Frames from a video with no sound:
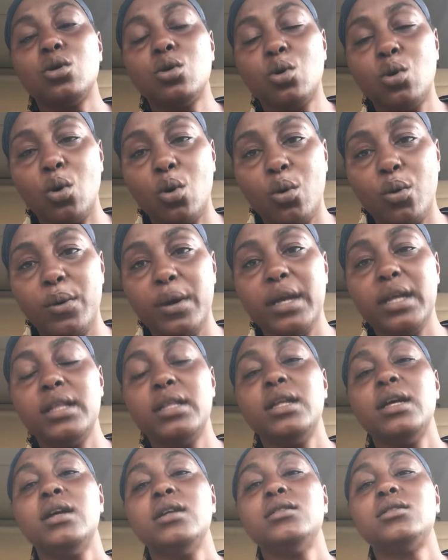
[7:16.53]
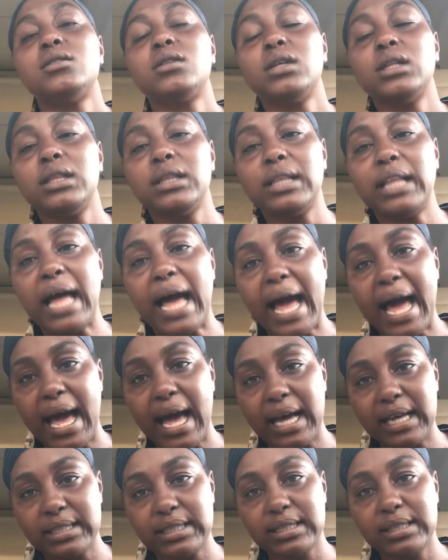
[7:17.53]
going to
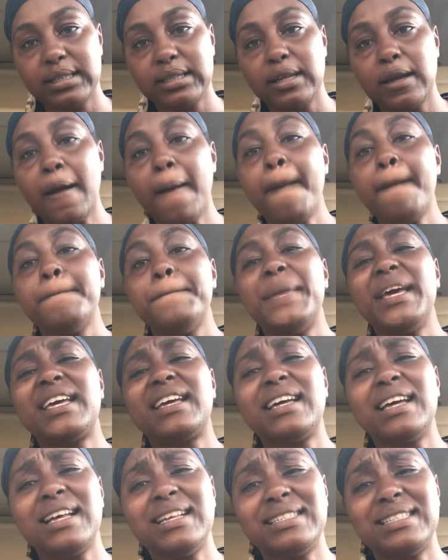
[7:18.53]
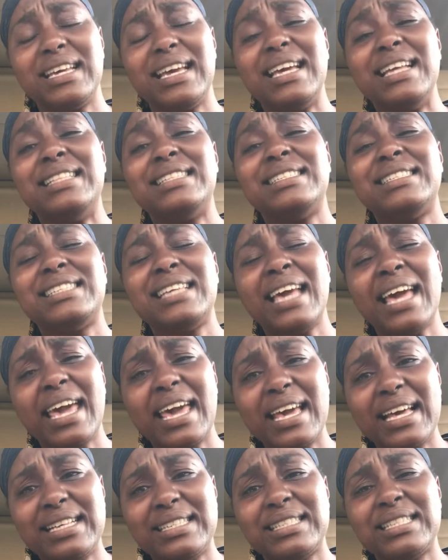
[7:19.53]
last because it
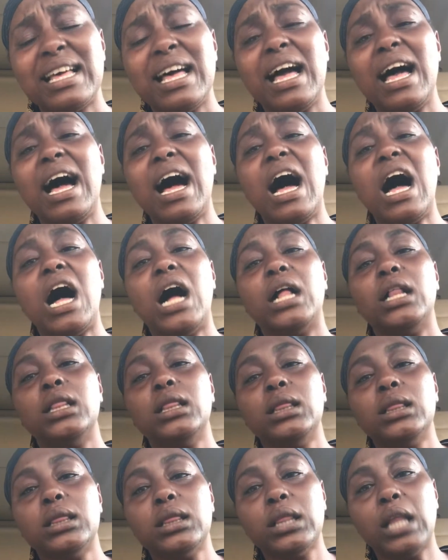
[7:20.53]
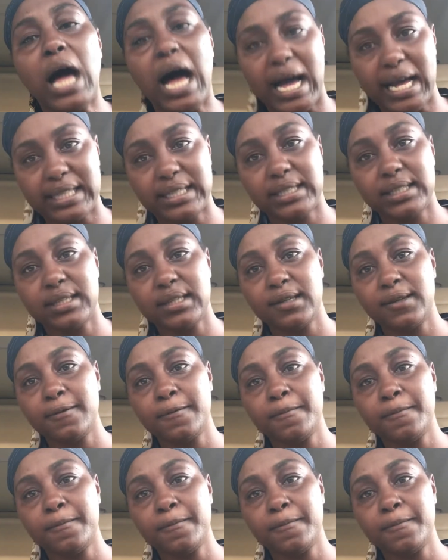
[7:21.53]
takes a lot.